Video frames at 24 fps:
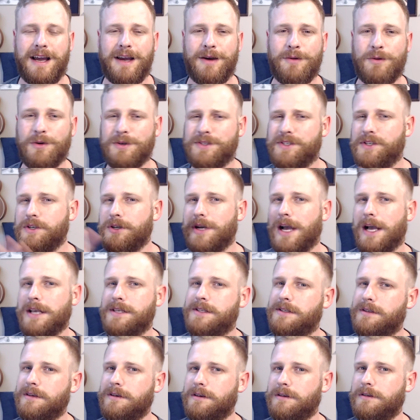I will see you
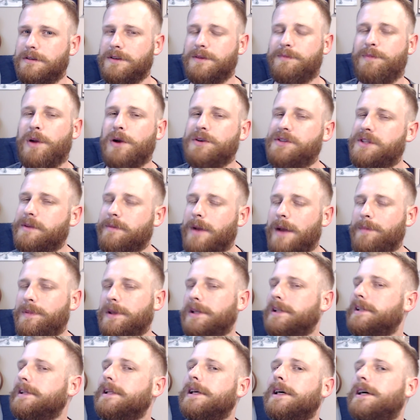guys soon. Posting might
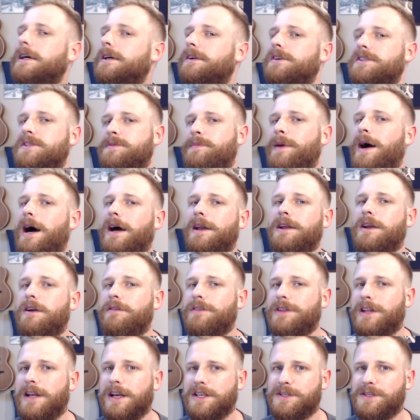be a little spotty over the